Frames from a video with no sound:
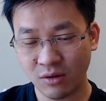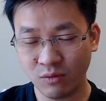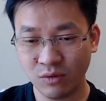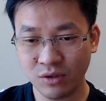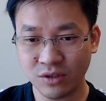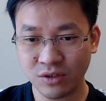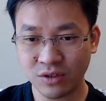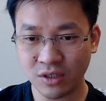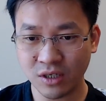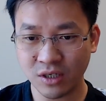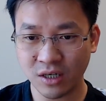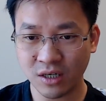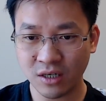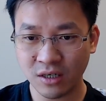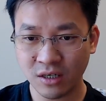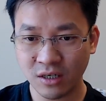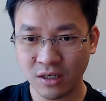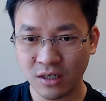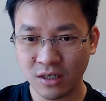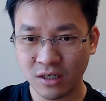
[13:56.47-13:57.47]
With
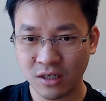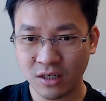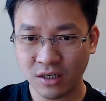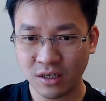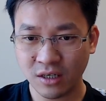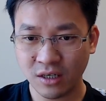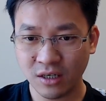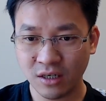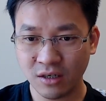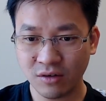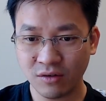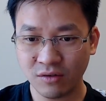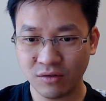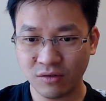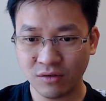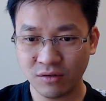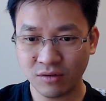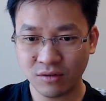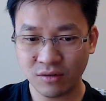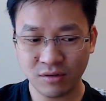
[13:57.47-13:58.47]
the
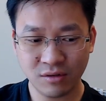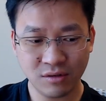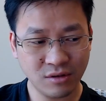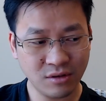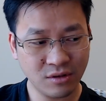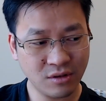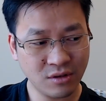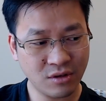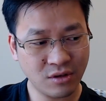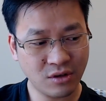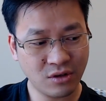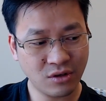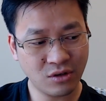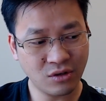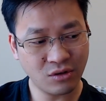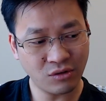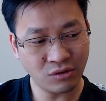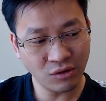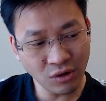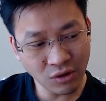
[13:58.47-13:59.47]

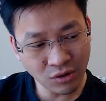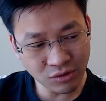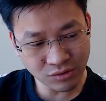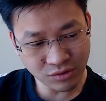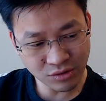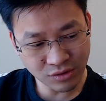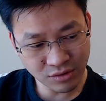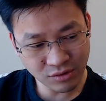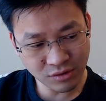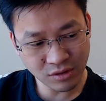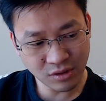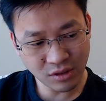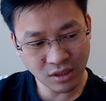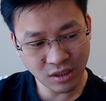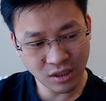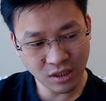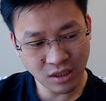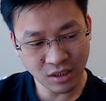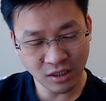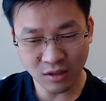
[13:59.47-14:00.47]
growth
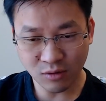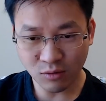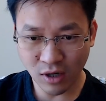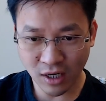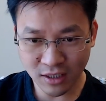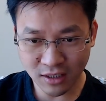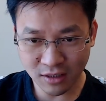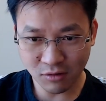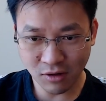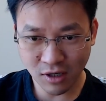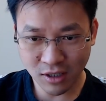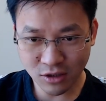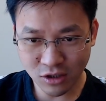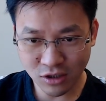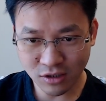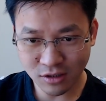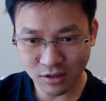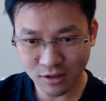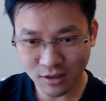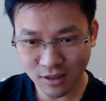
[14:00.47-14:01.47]
in the right
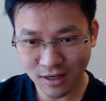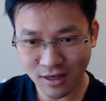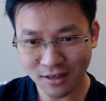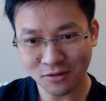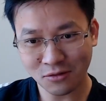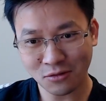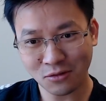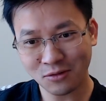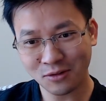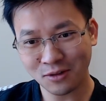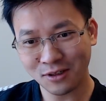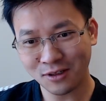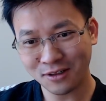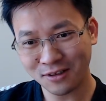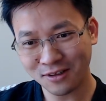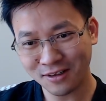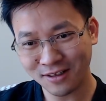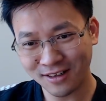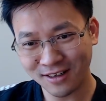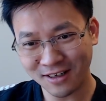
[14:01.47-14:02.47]
direction and
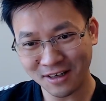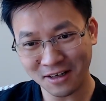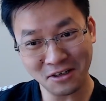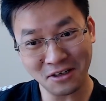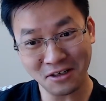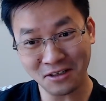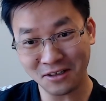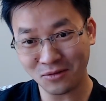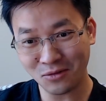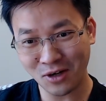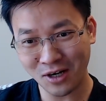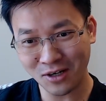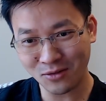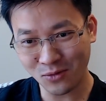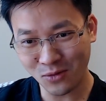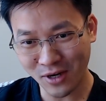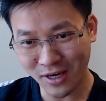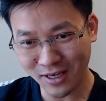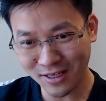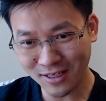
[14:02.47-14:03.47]
in the right
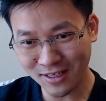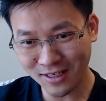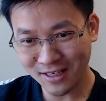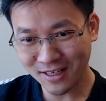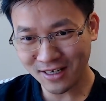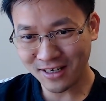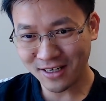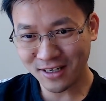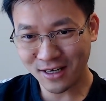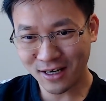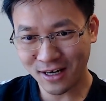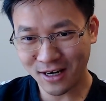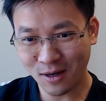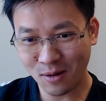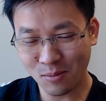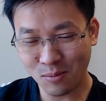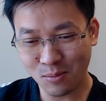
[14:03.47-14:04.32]
way, and